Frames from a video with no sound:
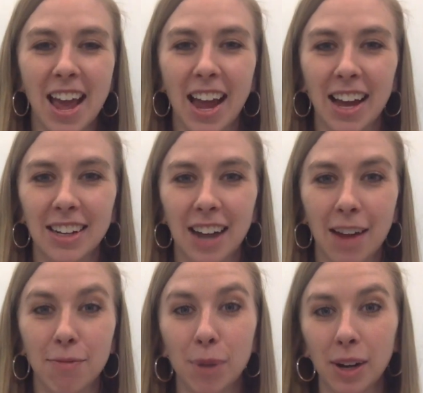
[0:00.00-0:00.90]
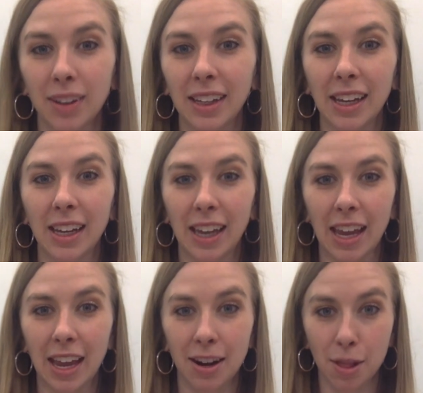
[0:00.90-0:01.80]
and I've put a link
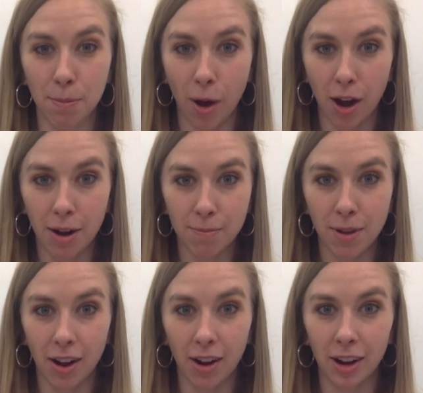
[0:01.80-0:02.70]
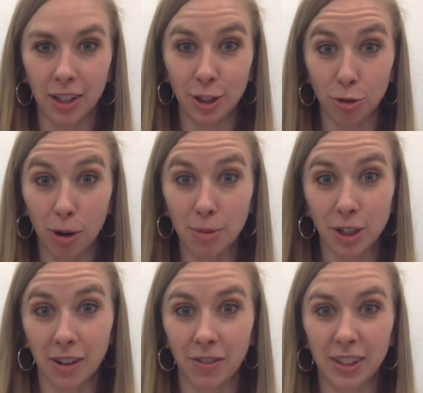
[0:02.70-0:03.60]
in the bottom
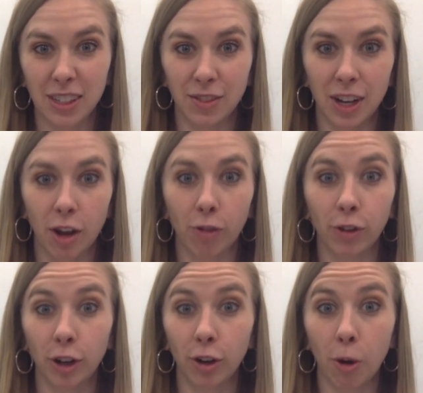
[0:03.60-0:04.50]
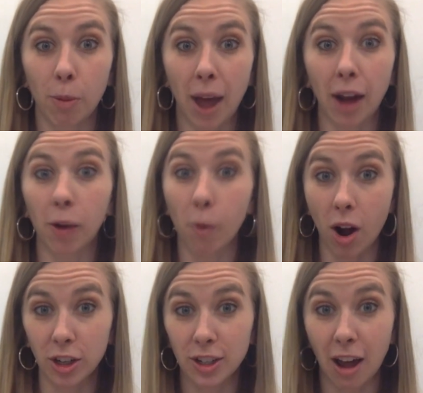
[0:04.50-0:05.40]
description of this video for you to go back and
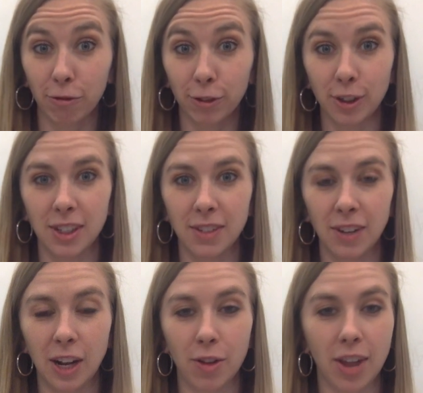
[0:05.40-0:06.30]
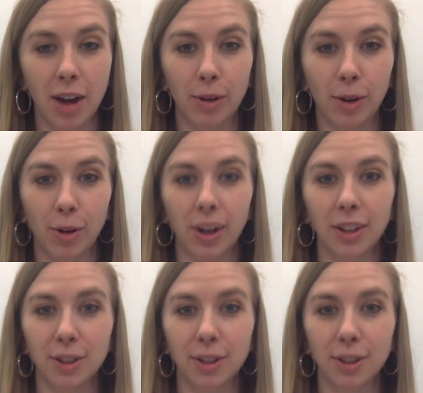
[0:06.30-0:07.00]
watch that first video that I recorded.